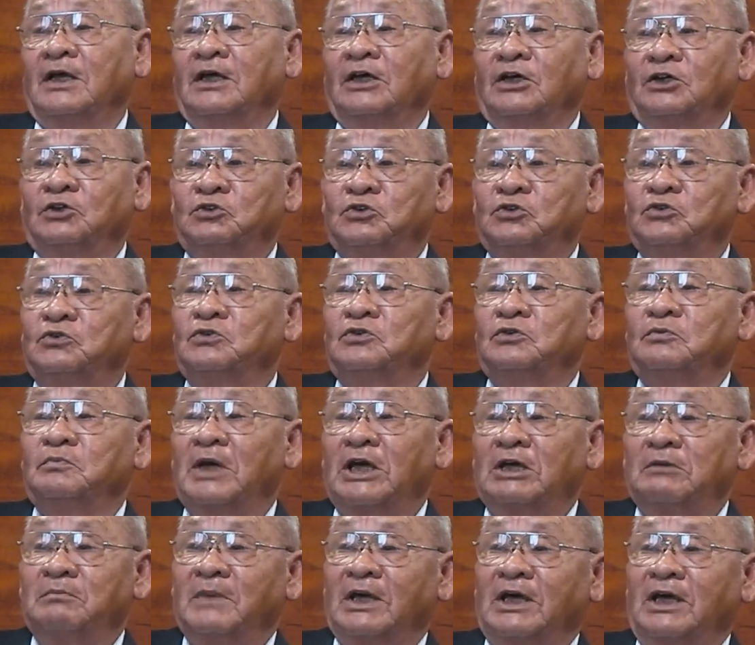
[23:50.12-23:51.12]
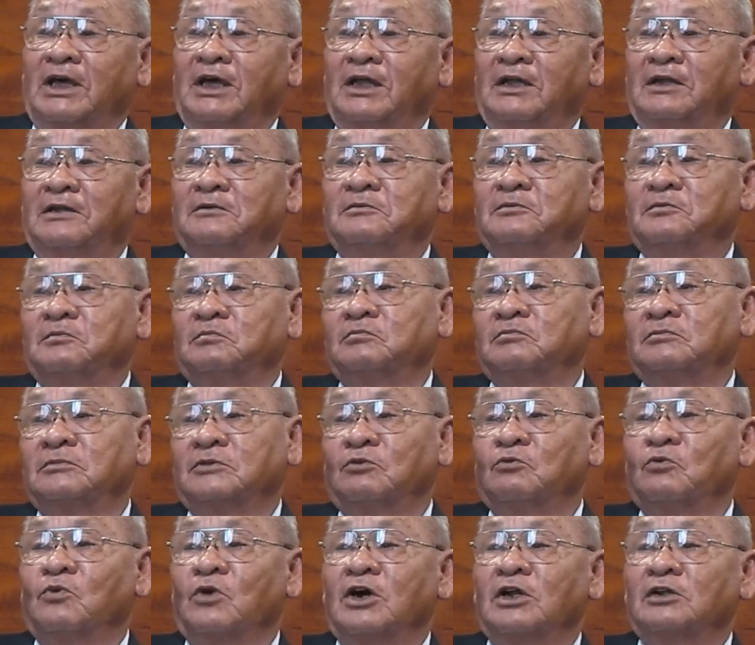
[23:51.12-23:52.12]
uh, two to make bed and
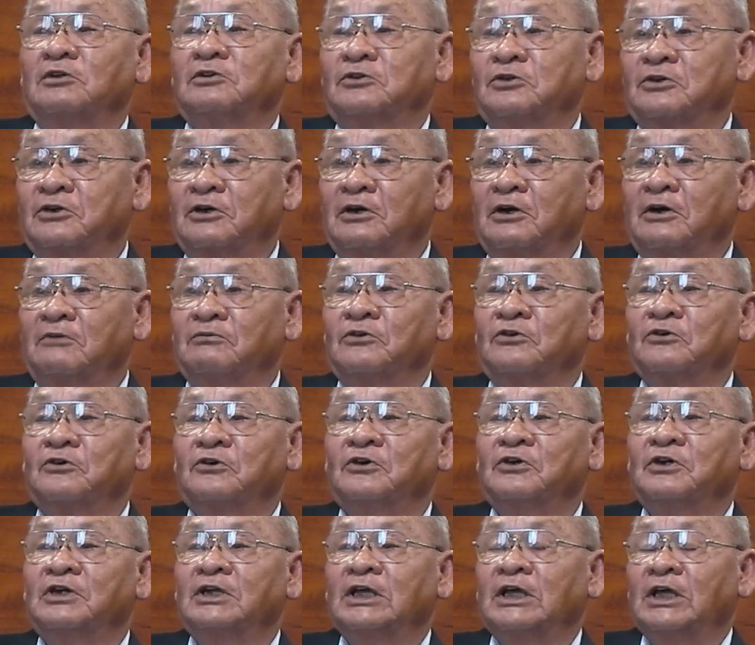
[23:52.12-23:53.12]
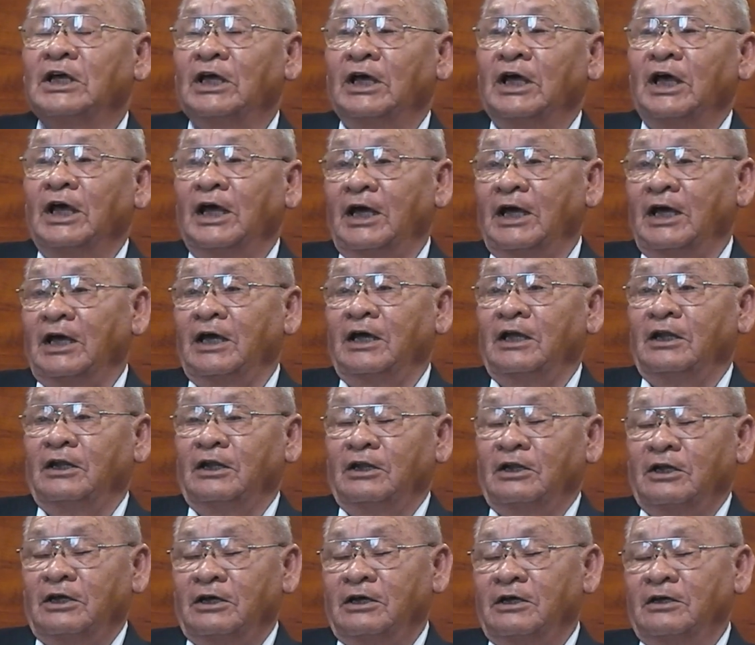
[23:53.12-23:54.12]
one to cover, and
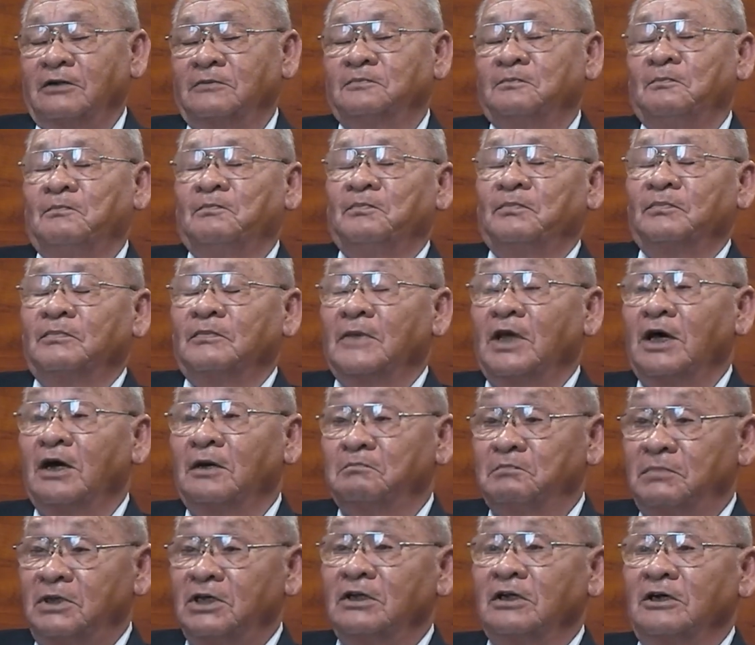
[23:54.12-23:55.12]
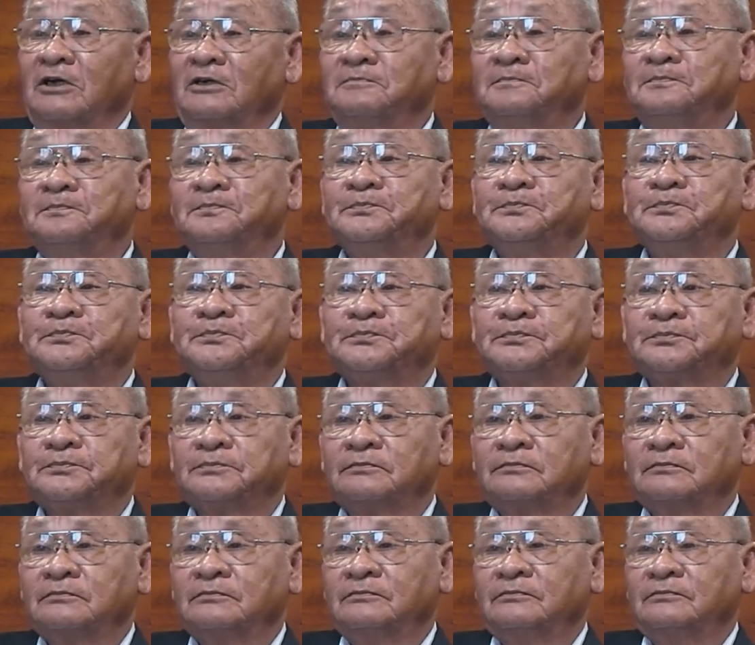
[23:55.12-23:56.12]
uh, a pillow.
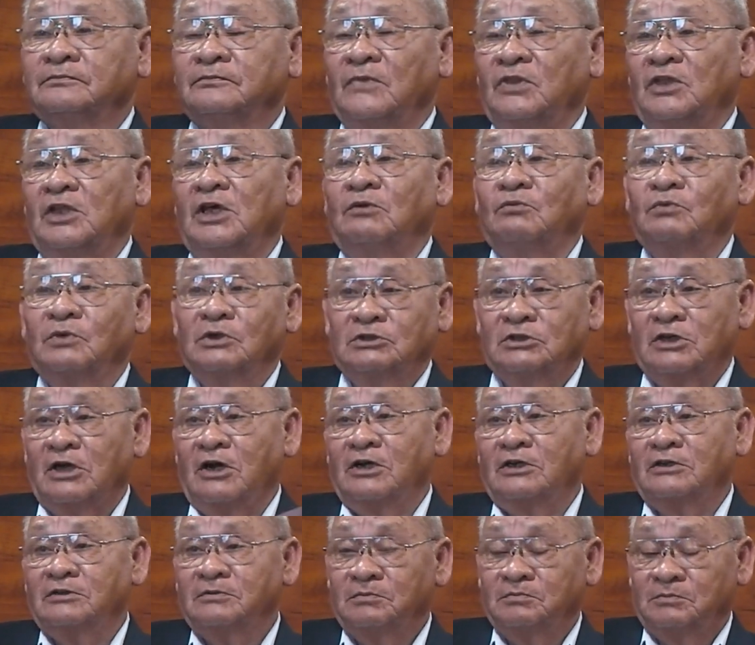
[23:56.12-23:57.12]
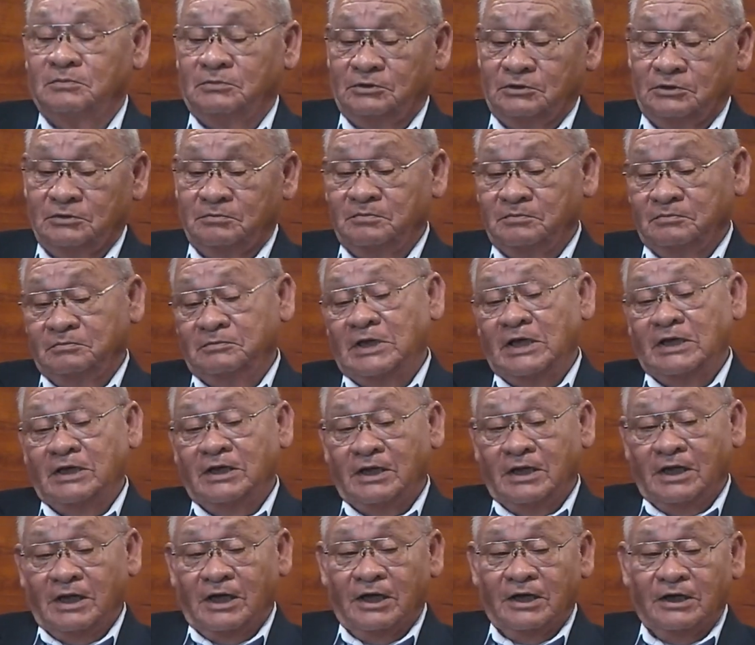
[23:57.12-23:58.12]
That was our
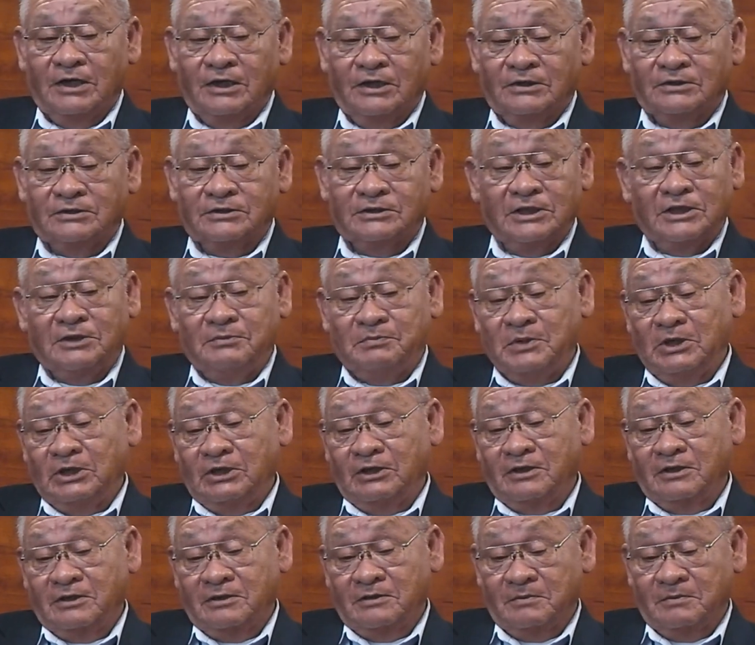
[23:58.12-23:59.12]
uh, sleeping.